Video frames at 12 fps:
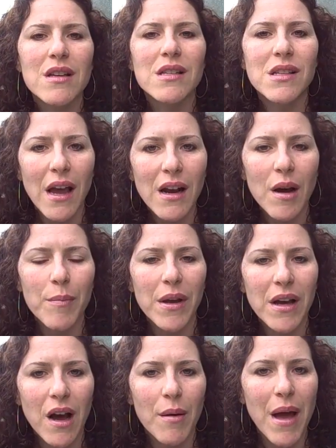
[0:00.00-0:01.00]
sign up,
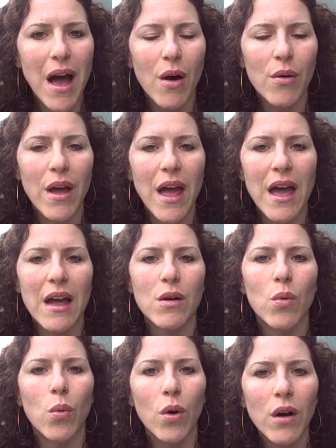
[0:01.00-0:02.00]
and come out
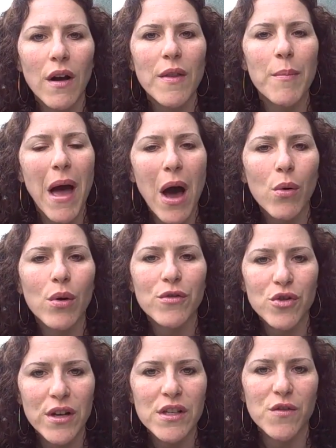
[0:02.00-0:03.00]
and work on the power
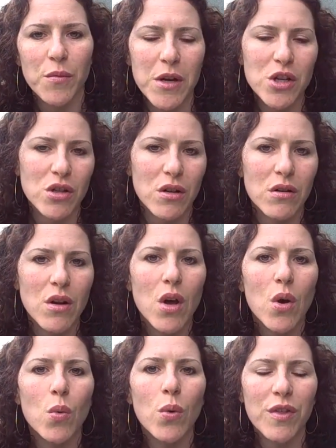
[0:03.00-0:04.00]
of transformation
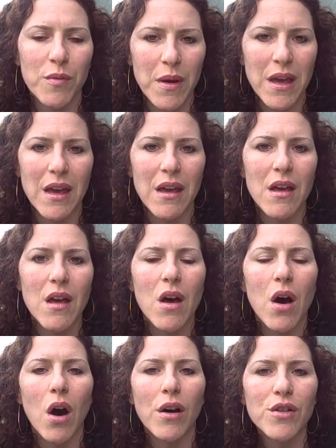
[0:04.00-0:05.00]
with me
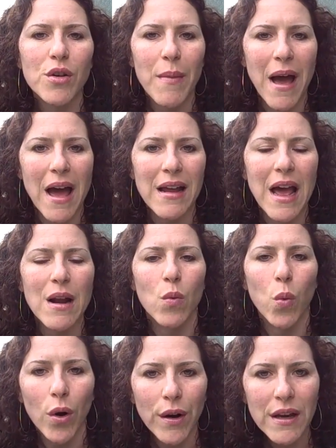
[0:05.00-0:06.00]
on your mat,
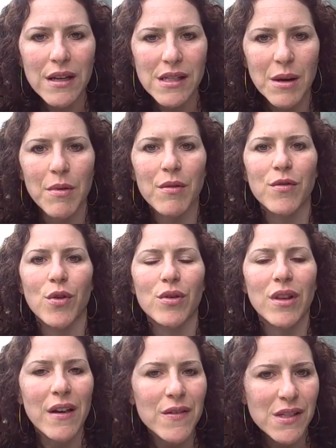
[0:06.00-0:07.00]
and working some of your
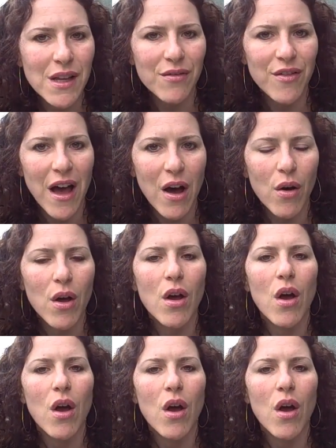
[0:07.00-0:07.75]
life stuff out